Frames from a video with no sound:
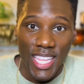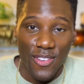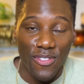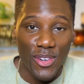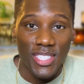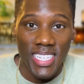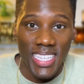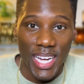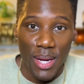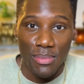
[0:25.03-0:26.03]
The first thing
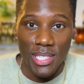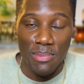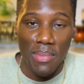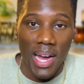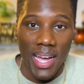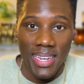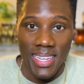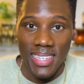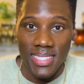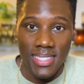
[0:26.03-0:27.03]
that comes to mind
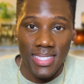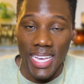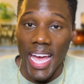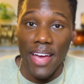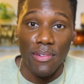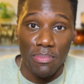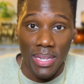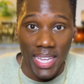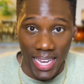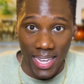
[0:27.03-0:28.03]
is to have a
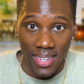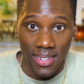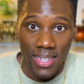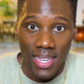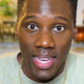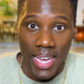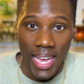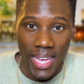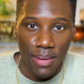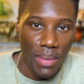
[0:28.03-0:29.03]
plan.
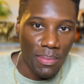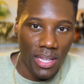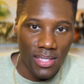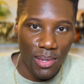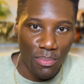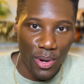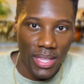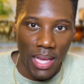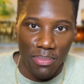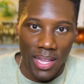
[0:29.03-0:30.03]
And maybe at some
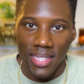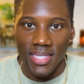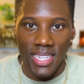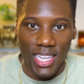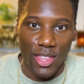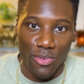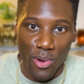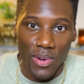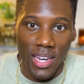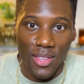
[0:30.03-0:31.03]
point that plan's gonna get
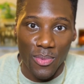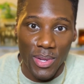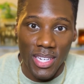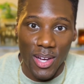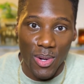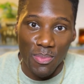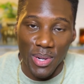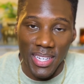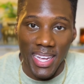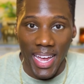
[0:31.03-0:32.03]
thrown out of the window,
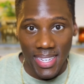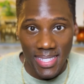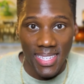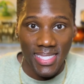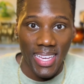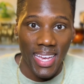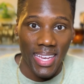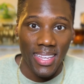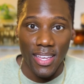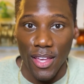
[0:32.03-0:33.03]
but as they
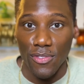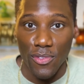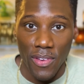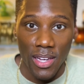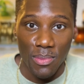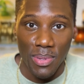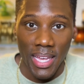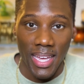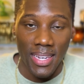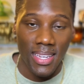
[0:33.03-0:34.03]
say, if you fail to
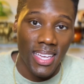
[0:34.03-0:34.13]
plan,